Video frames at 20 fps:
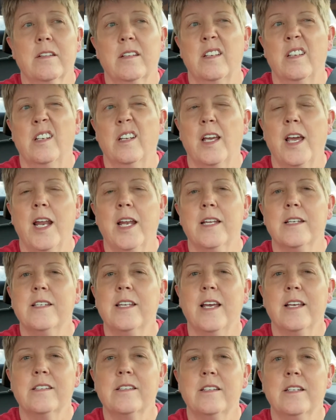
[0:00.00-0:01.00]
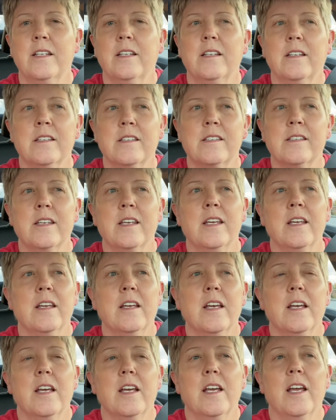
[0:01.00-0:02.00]
gonna kind of test it and see
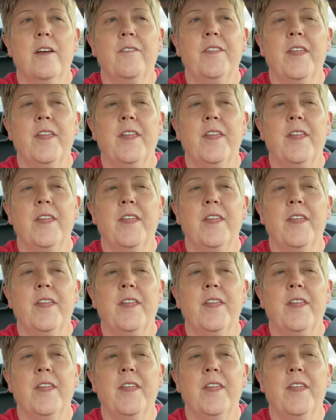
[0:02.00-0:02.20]
if